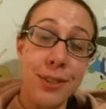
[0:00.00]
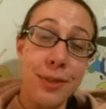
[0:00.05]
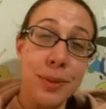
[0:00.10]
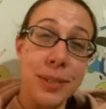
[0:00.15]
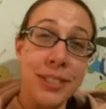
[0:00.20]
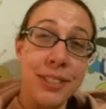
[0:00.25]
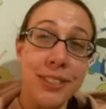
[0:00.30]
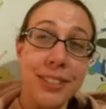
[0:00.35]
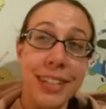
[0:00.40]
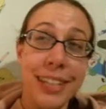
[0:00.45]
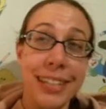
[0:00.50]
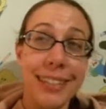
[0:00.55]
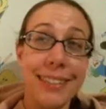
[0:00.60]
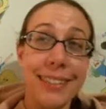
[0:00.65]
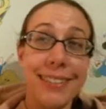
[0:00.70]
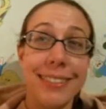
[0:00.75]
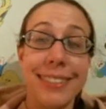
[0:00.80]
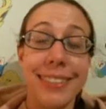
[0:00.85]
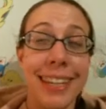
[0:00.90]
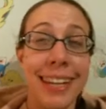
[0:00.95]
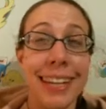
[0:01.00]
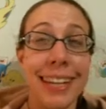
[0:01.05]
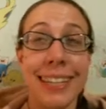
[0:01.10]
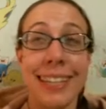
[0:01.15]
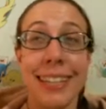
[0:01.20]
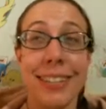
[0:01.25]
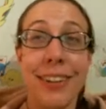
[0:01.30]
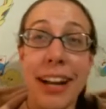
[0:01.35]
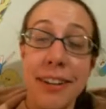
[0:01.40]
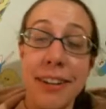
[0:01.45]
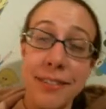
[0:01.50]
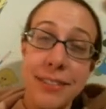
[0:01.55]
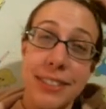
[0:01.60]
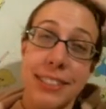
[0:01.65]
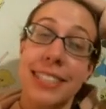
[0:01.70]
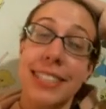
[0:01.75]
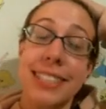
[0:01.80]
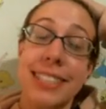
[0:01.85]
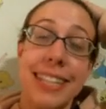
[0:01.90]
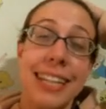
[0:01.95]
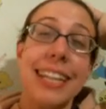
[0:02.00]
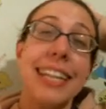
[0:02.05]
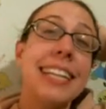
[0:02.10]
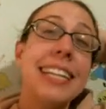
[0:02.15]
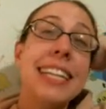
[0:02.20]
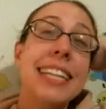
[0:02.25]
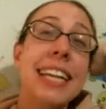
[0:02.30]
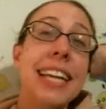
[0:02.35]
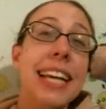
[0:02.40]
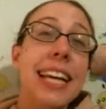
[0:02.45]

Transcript: when you're like designing graphic design.